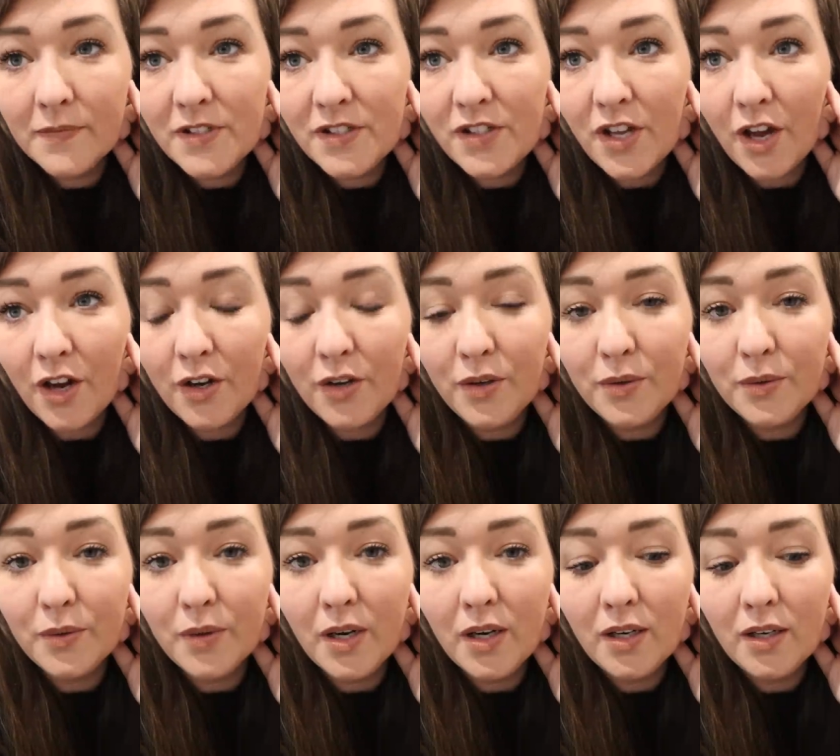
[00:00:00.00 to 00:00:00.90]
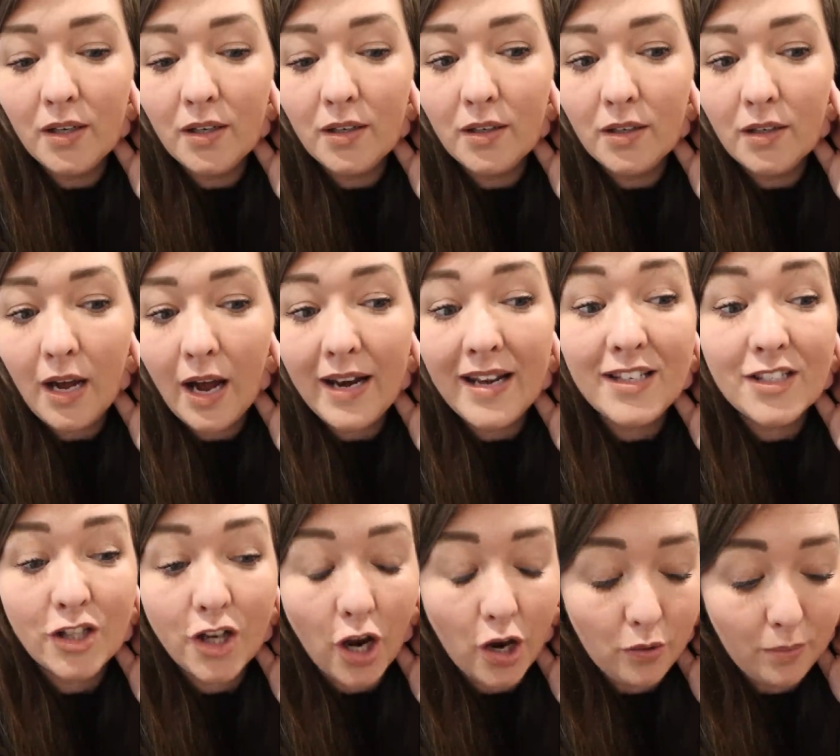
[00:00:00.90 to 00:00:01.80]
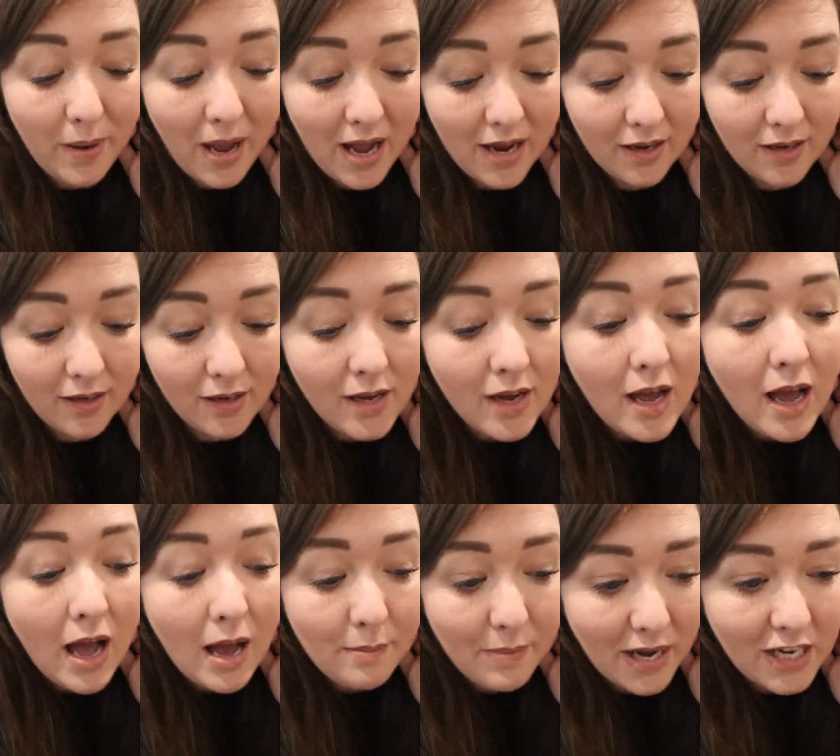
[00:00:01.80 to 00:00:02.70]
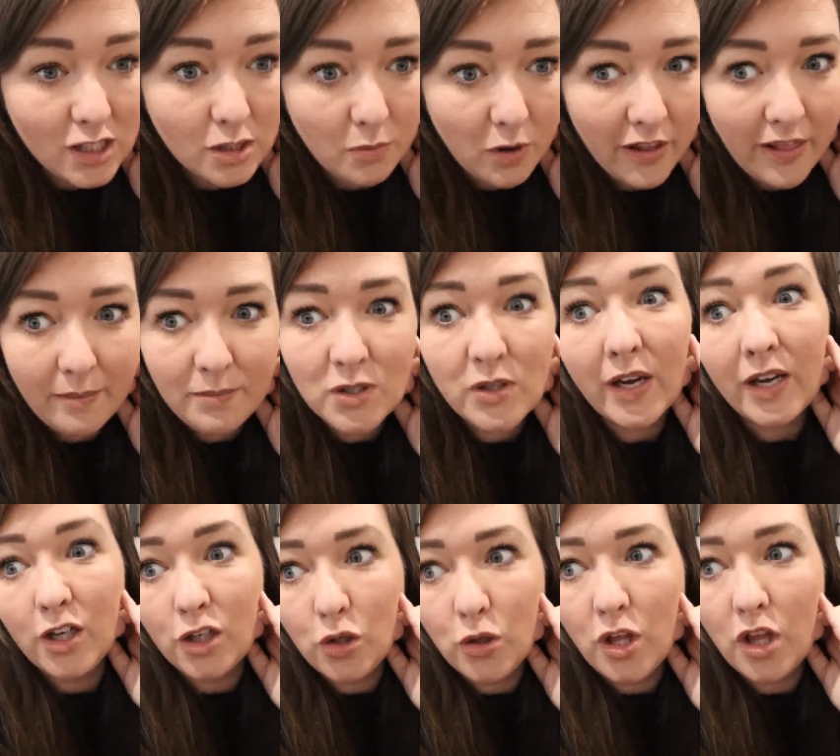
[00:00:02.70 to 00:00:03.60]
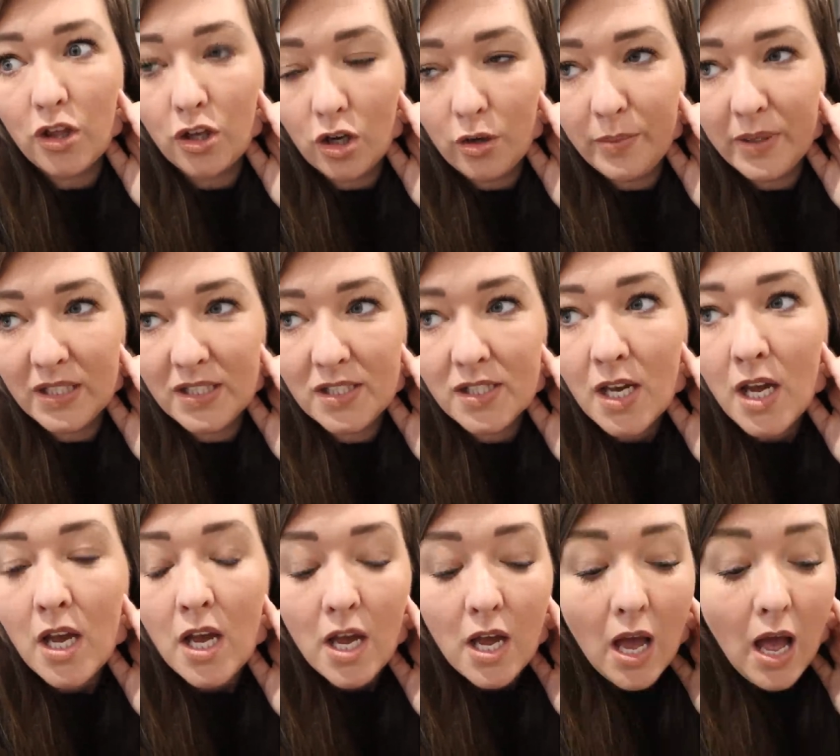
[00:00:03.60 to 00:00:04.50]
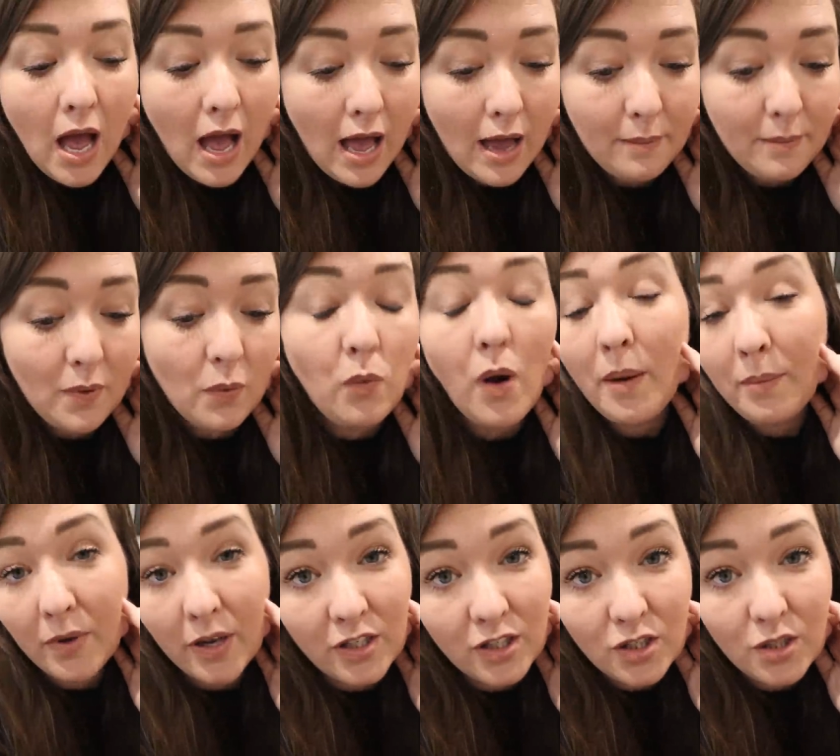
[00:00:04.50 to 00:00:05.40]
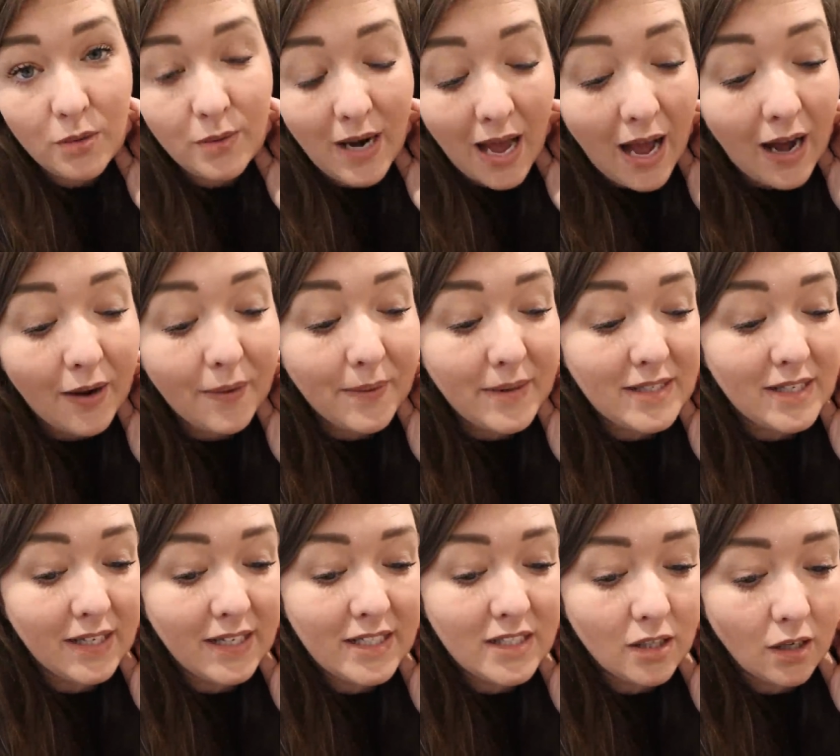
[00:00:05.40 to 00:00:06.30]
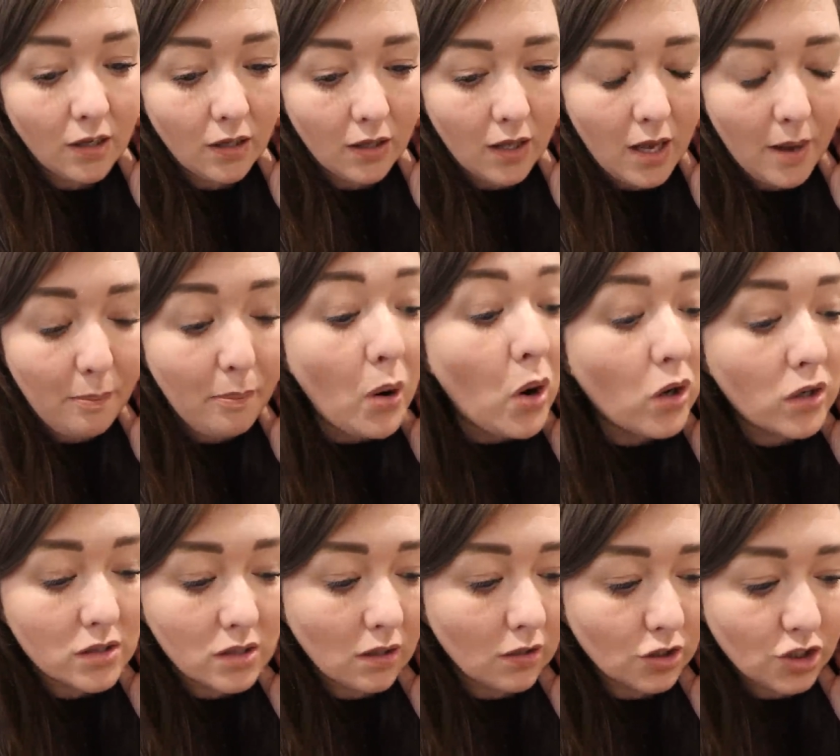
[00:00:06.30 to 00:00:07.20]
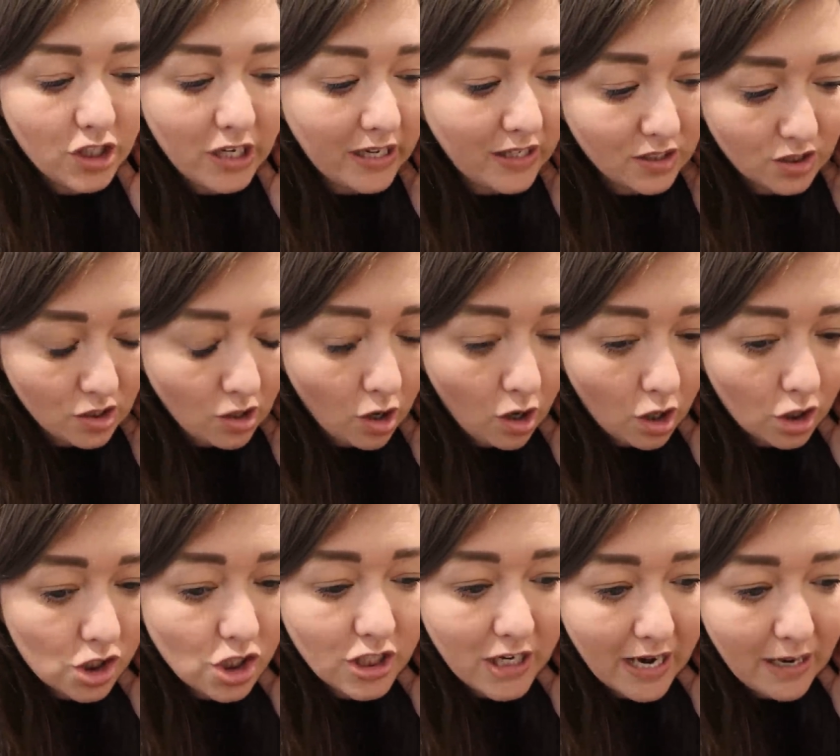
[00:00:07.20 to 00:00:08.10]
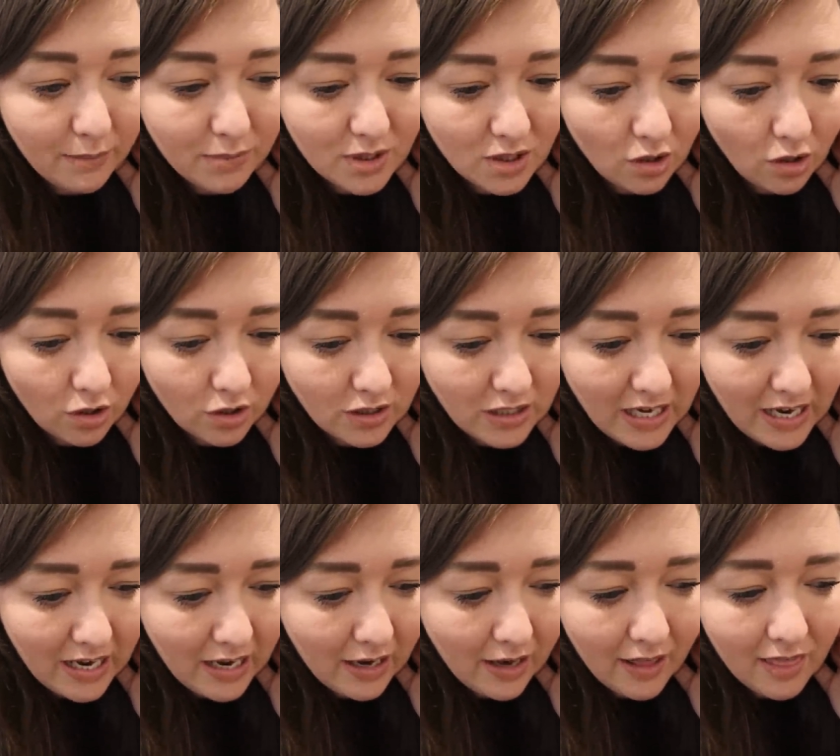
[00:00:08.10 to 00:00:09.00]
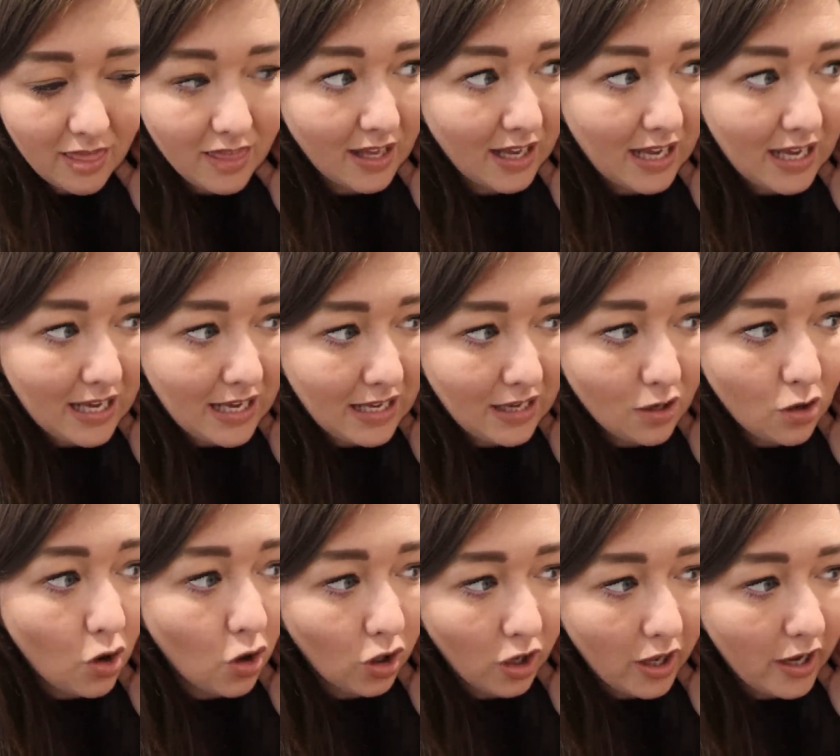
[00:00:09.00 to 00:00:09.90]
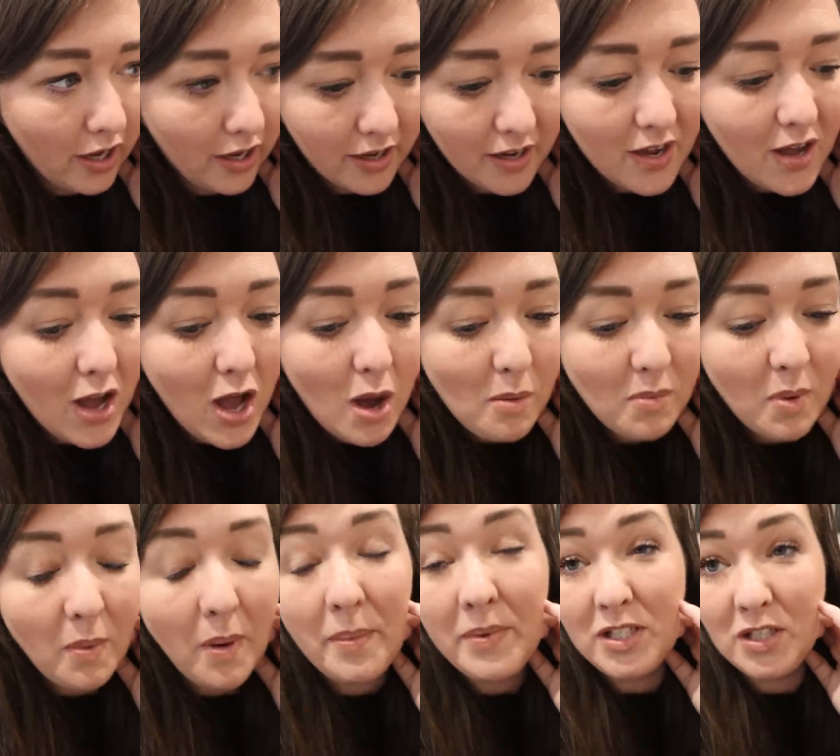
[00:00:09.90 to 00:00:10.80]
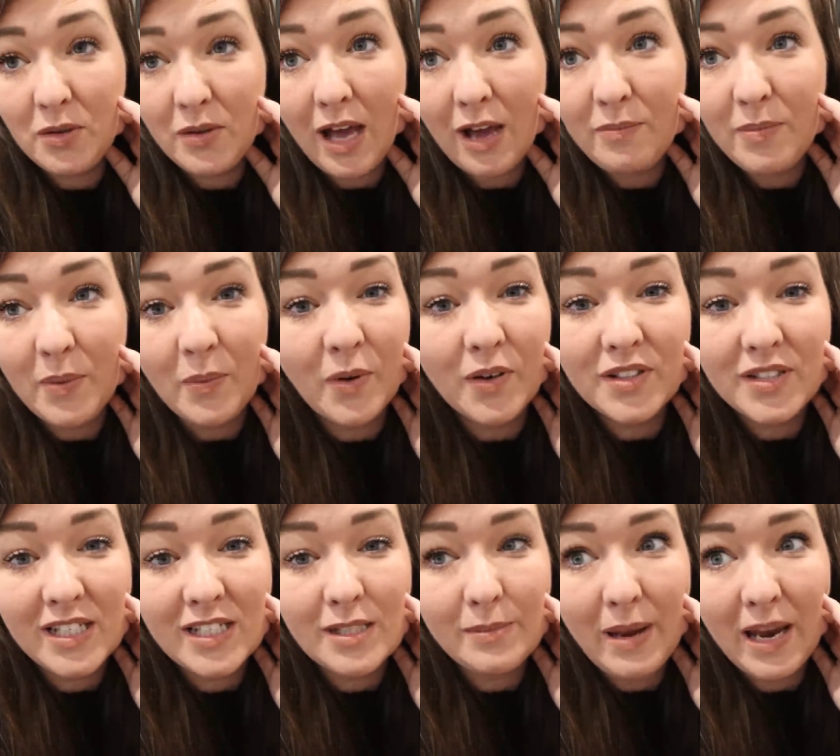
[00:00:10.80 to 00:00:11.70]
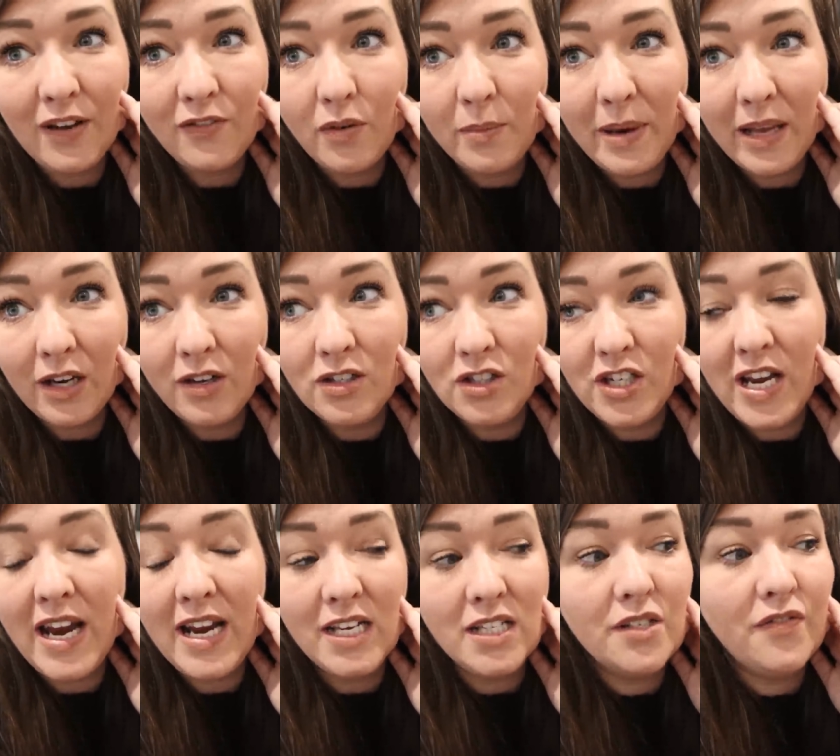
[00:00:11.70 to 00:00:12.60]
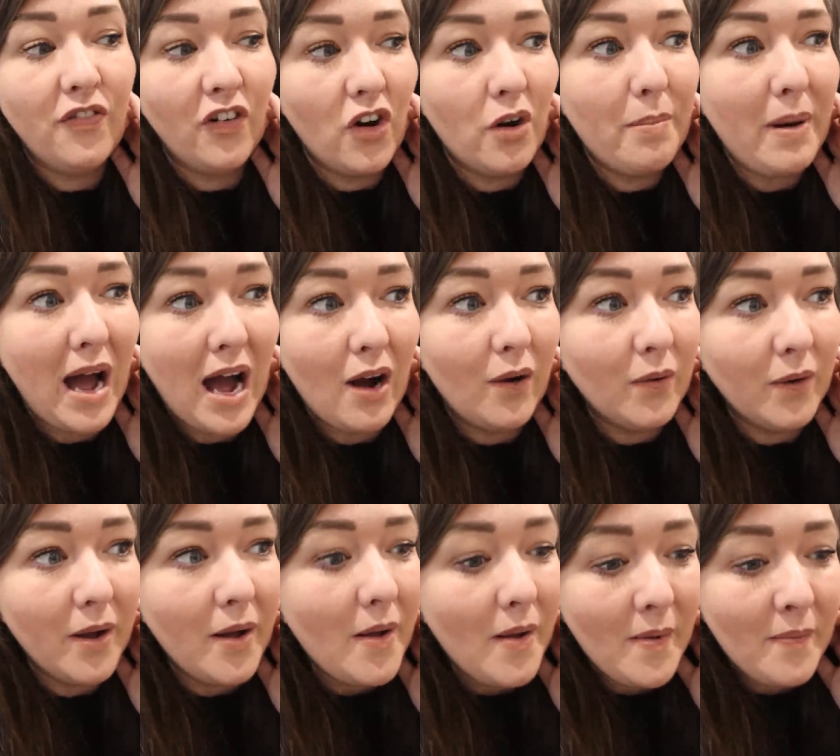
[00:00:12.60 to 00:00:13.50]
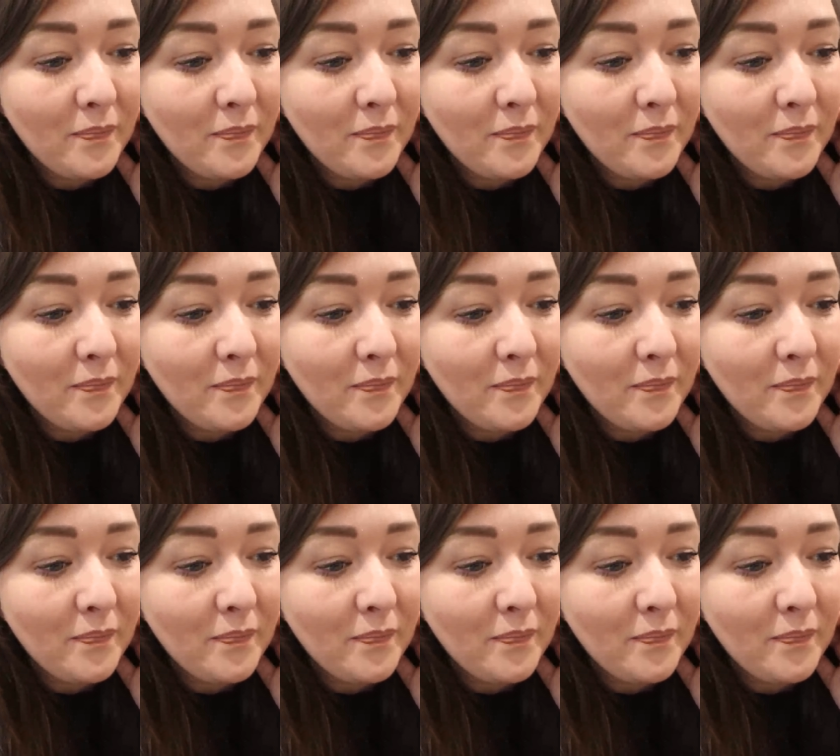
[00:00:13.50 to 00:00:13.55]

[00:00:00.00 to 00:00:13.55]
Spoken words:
So I need to go back and buy some more of them so I can do the other cupboards. What I'm going to do now is a little puzzle jigsaw shape sorting thingy colour mabobby-doo that I've been wanting to make for Mila and Jace for about